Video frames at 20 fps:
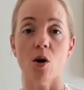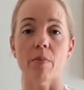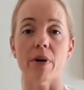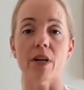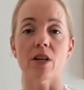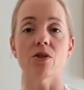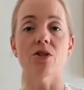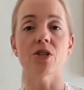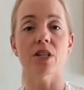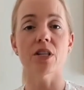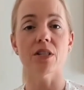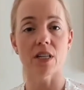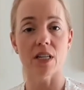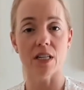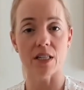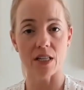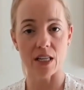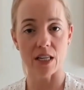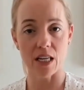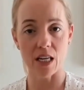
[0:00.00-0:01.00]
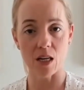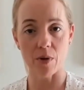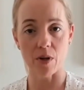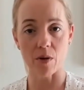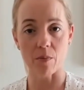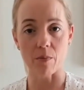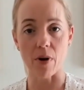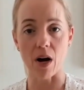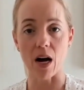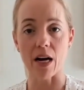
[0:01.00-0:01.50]
but you just need to keep
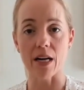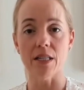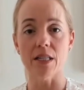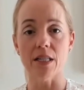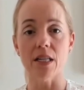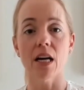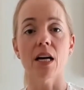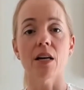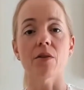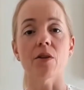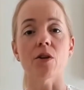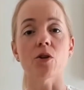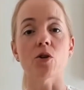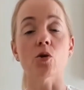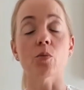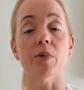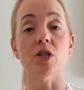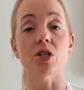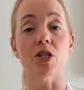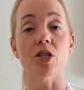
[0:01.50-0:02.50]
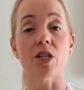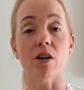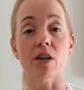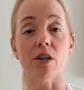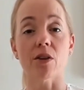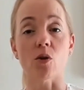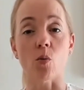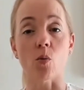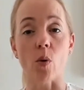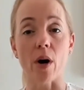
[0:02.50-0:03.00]
in mind that you'll be
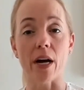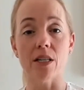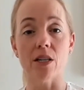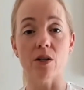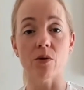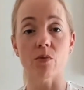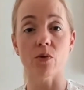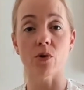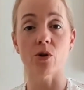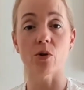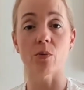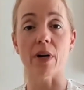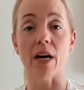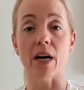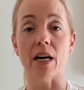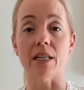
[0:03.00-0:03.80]
sharing the waiting room